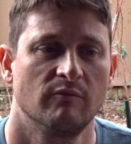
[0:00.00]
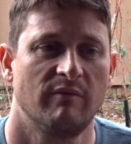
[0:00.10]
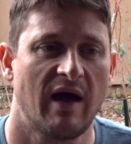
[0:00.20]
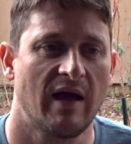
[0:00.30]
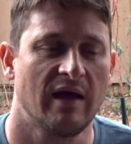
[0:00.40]

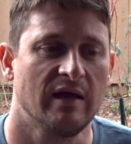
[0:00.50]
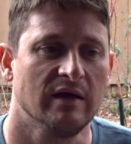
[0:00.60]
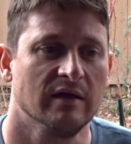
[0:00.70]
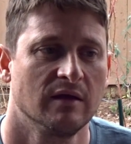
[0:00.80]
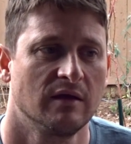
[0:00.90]

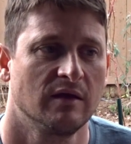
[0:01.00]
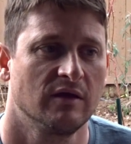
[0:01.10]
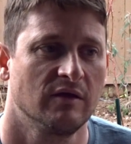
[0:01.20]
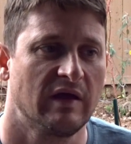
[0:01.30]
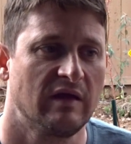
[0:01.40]
by
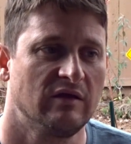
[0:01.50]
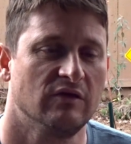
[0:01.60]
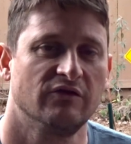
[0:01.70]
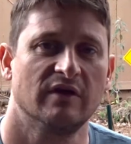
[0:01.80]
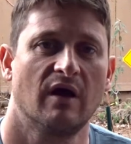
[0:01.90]

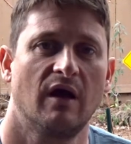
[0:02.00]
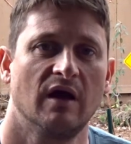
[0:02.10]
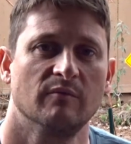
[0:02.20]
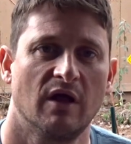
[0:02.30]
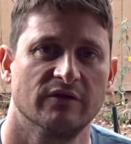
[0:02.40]
using
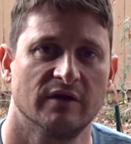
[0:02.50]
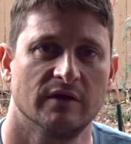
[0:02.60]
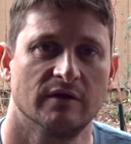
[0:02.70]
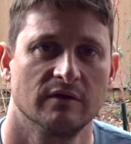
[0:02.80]
unmalted,